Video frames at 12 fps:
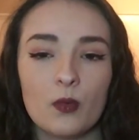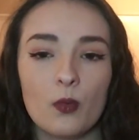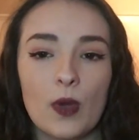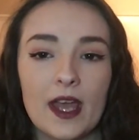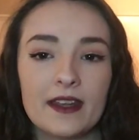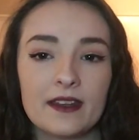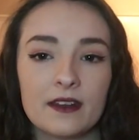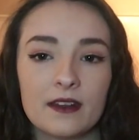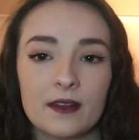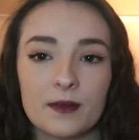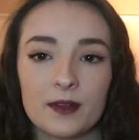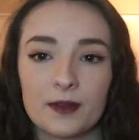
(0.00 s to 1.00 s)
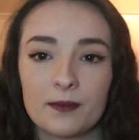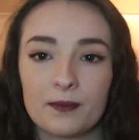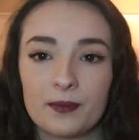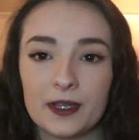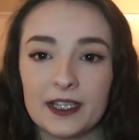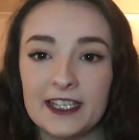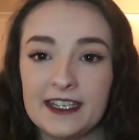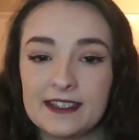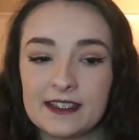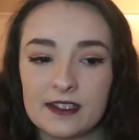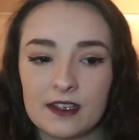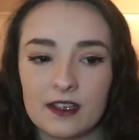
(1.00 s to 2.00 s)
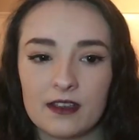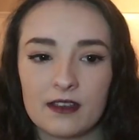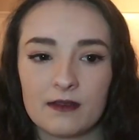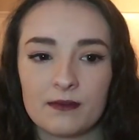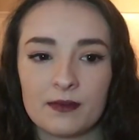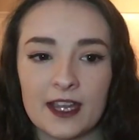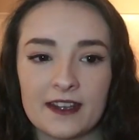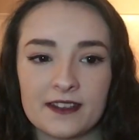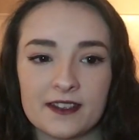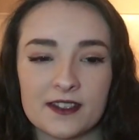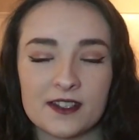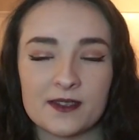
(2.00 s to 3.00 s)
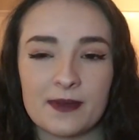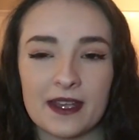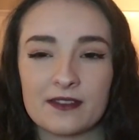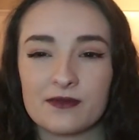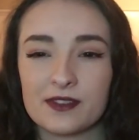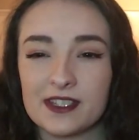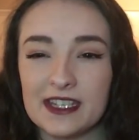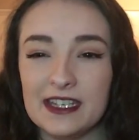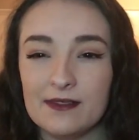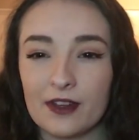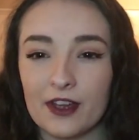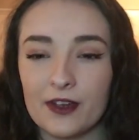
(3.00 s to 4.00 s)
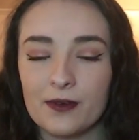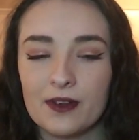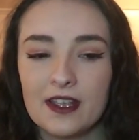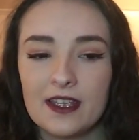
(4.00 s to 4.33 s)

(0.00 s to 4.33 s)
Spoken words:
When police began to suspect Restivo,